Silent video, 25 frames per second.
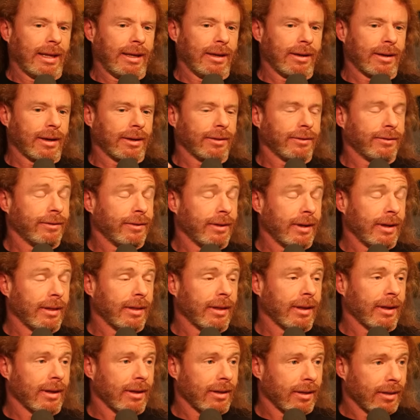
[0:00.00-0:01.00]
you can see
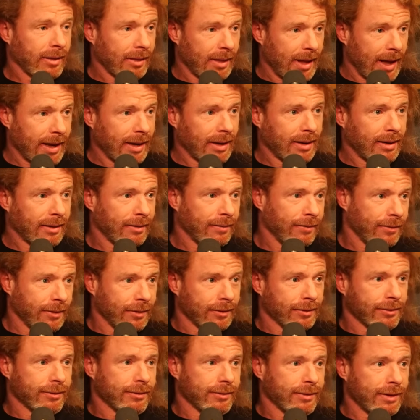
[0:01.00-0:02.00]
the like
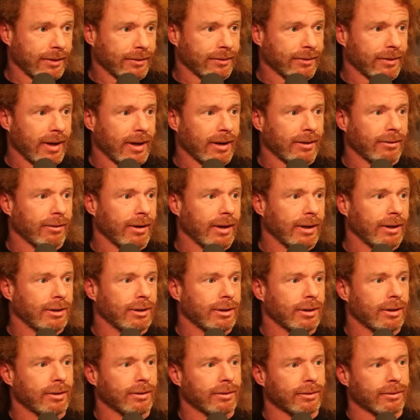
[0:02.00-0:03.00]
versus dislike
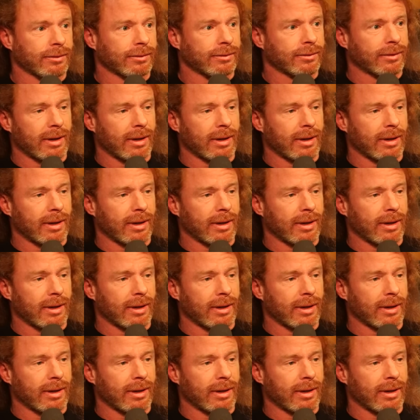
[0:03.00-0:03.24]
ratios.